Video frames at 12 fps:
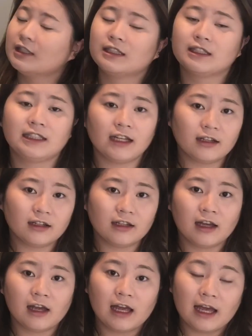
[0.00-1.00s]

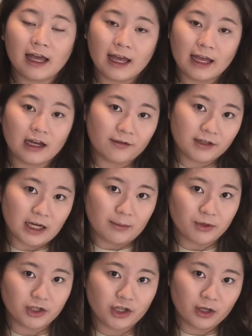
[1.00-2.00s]
still enough
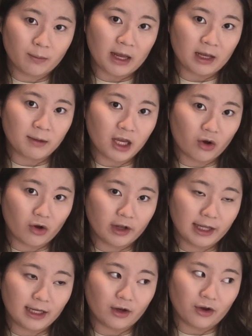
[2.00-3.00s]
temperature to make me
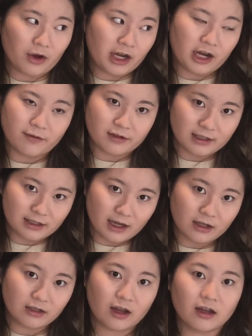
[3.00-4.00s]
oily or enough
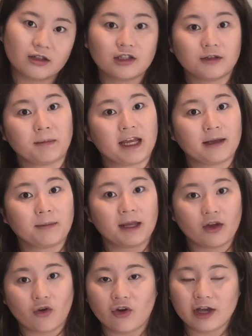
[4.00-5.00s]
sun to make
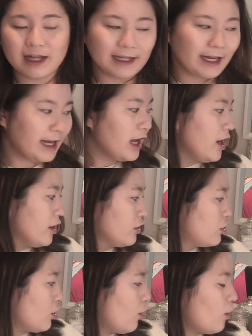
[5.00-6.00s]
me oily.
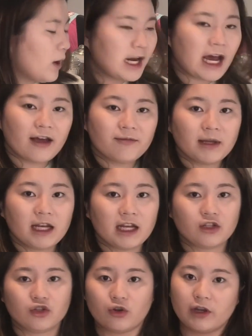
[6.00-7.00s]
So what I've been
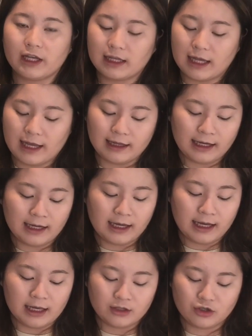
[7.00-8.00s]
enjoying
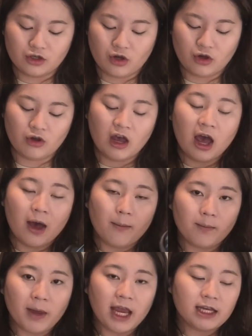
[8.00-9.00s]
lately is to
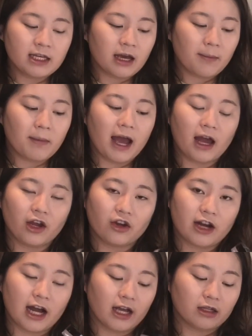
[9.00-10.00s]
bake my
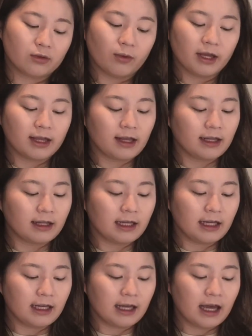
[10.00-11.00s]
under eyes with
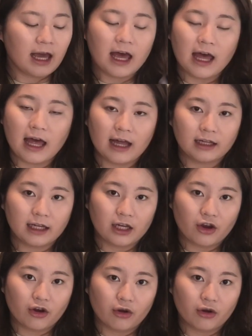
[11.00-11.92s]
the LA